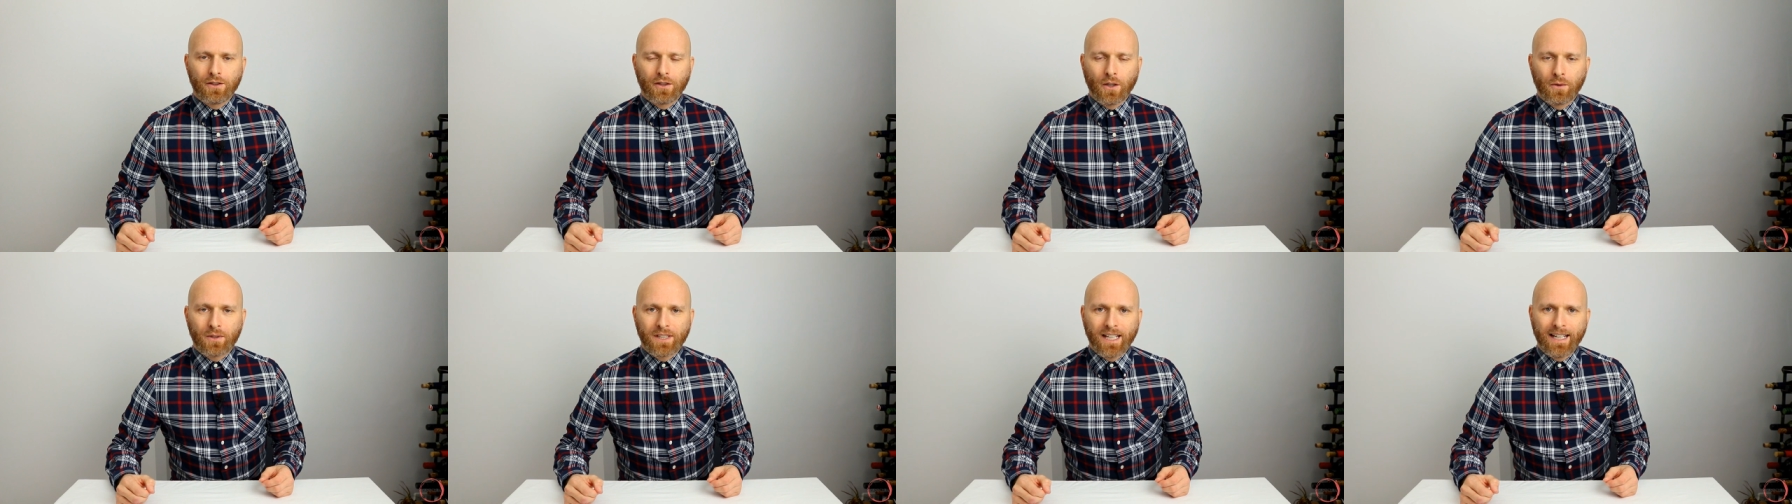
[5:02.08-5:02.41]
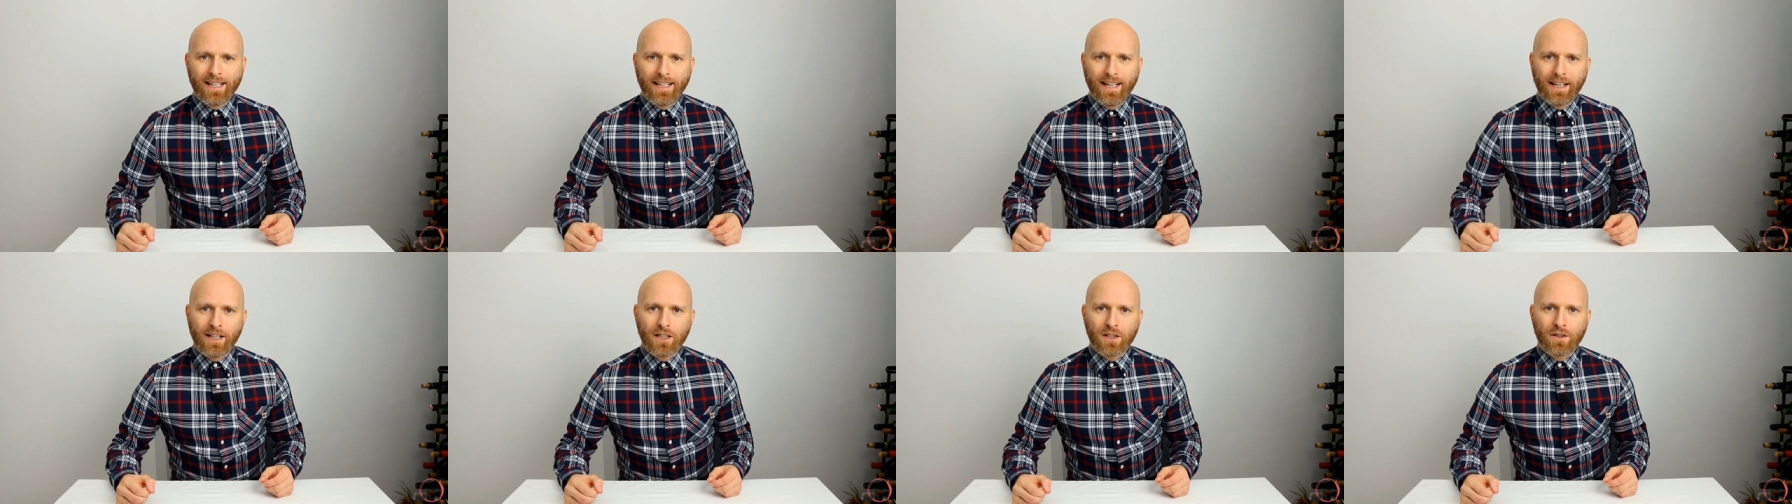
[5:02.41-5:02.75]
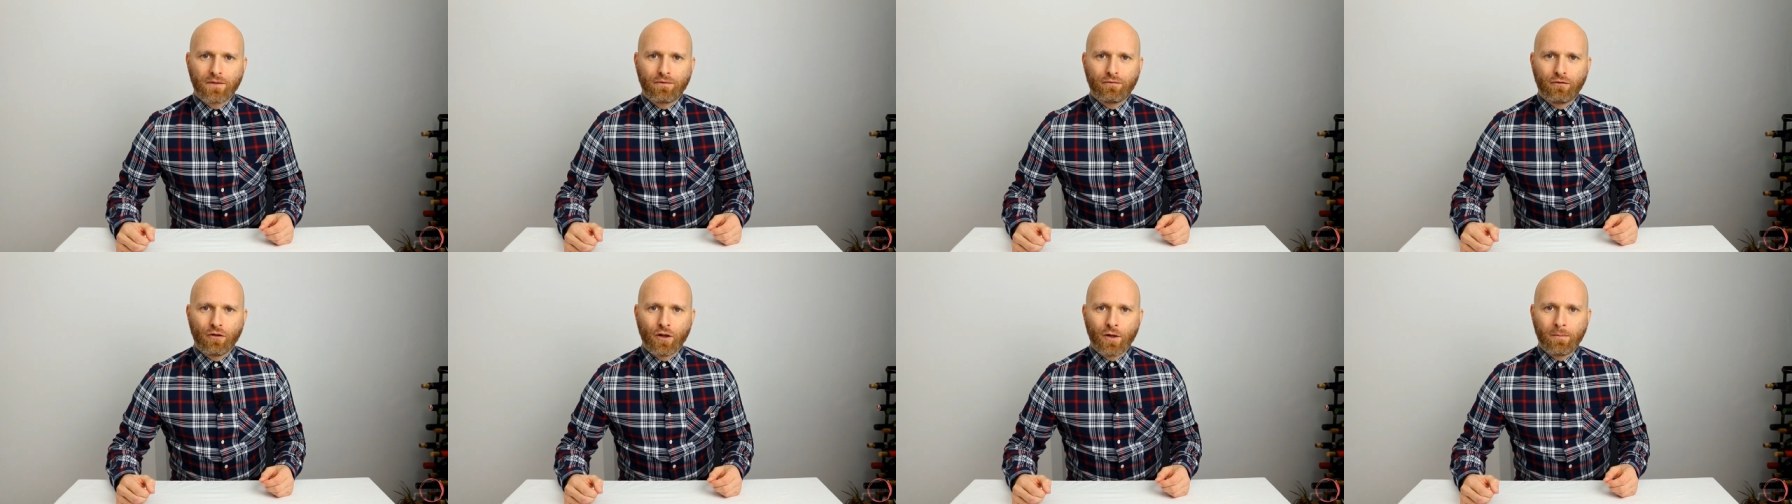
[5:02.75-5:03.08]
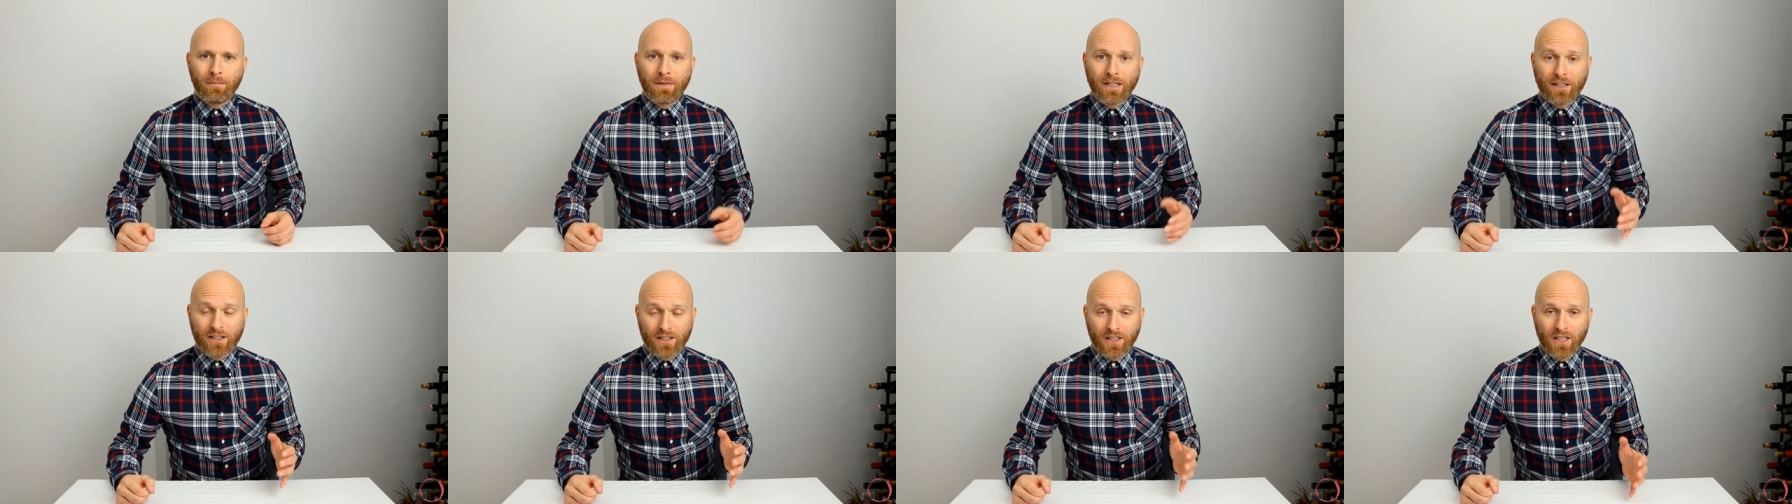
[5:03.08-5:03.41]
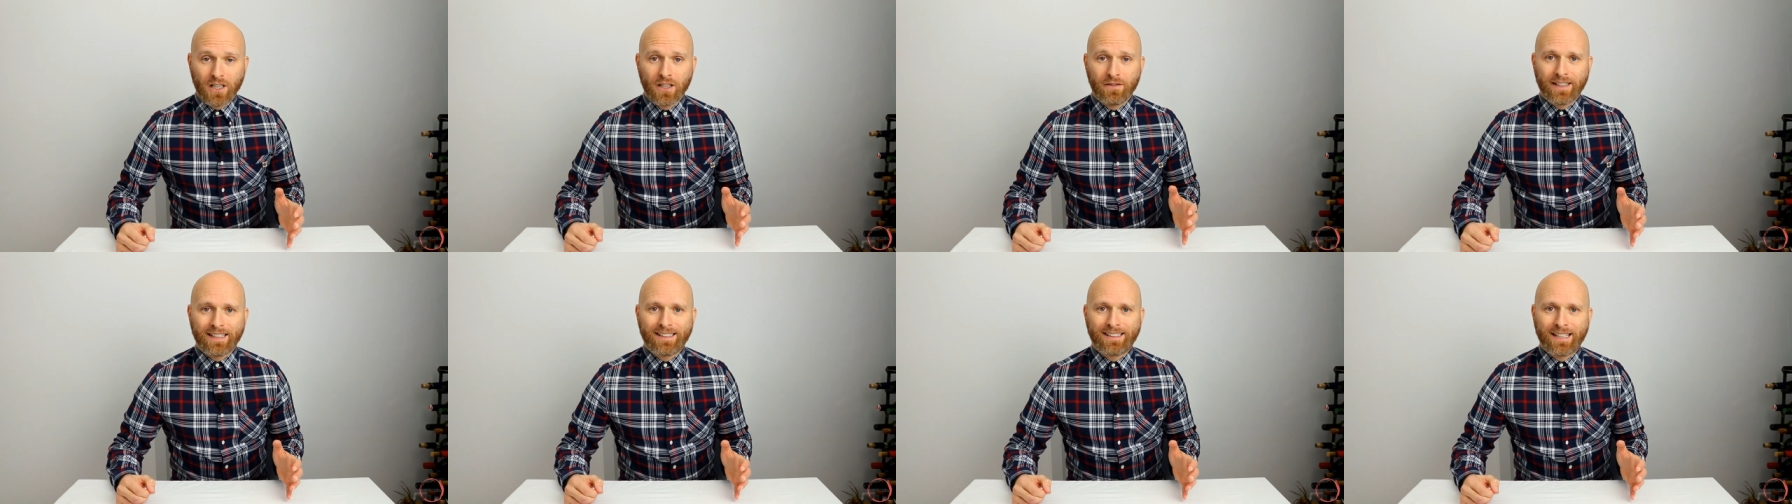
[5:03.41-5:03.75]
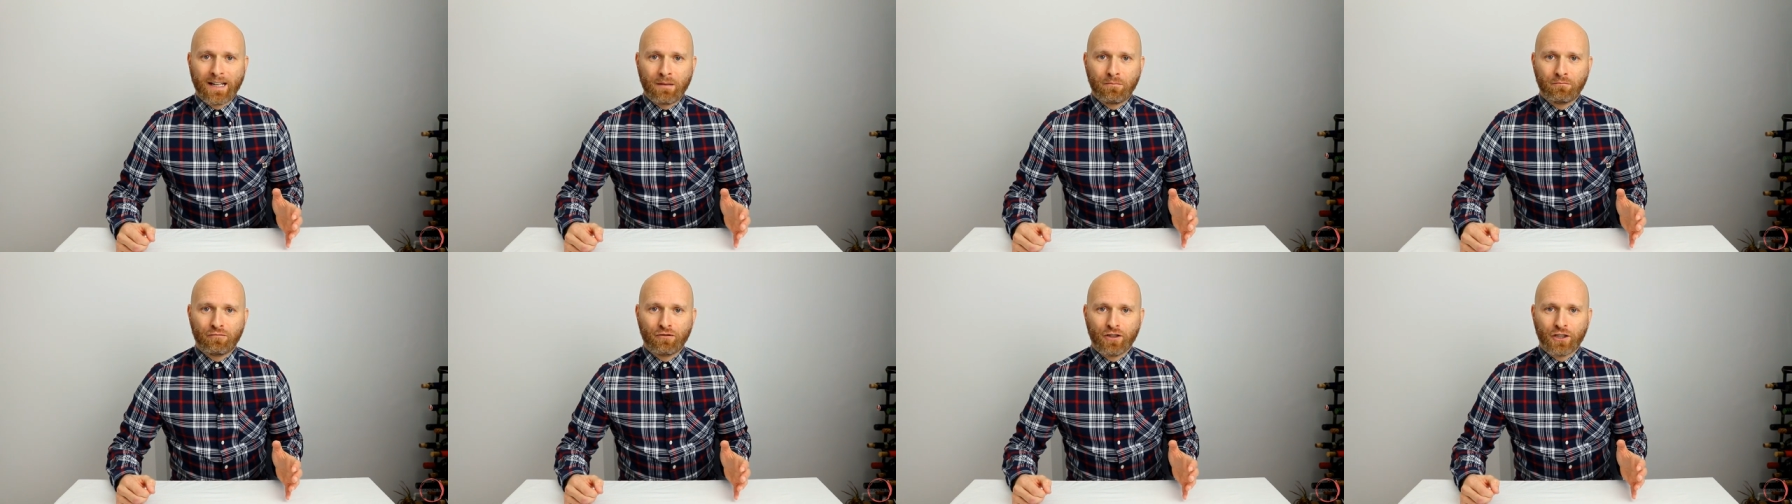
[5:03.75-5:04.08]
So taking us from serving
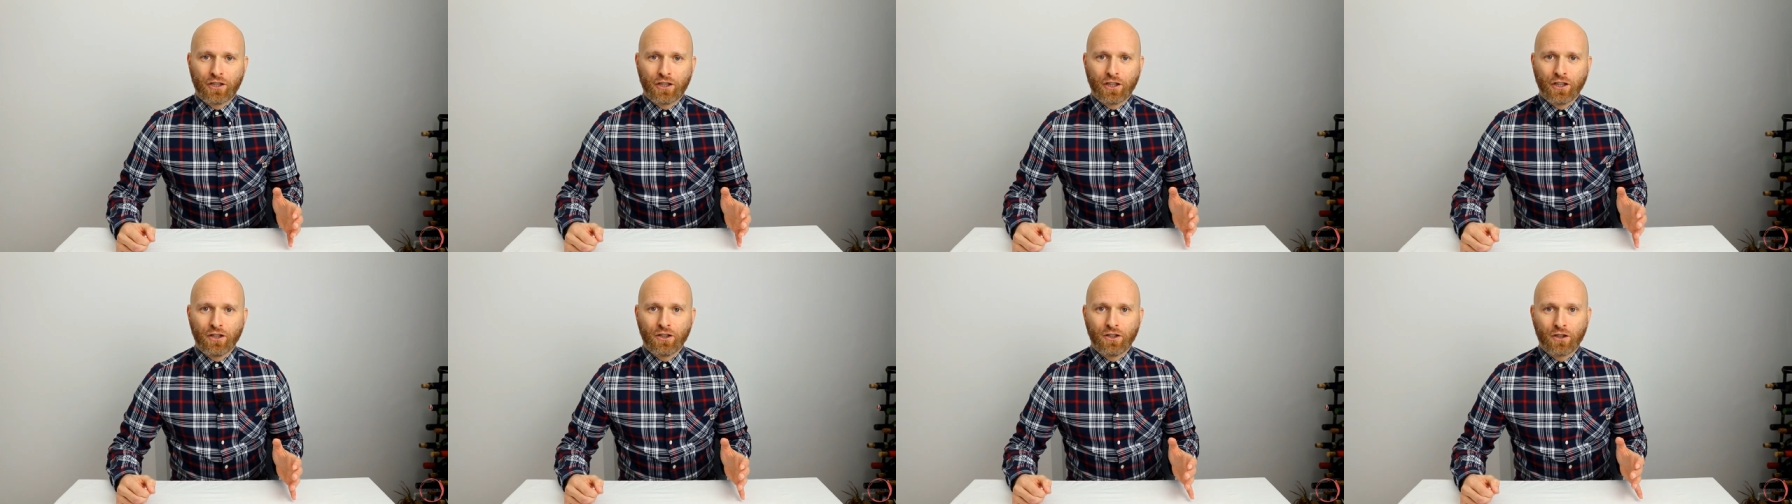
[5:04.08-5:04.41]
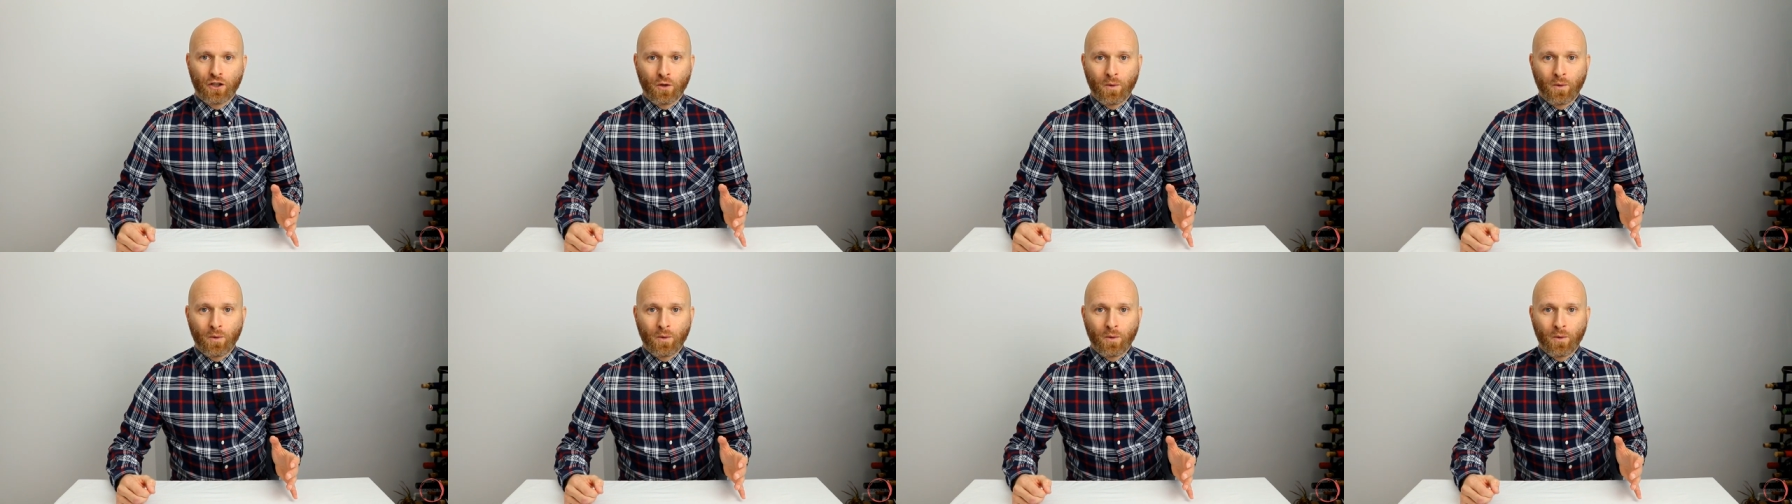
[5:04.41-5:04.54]
temperatures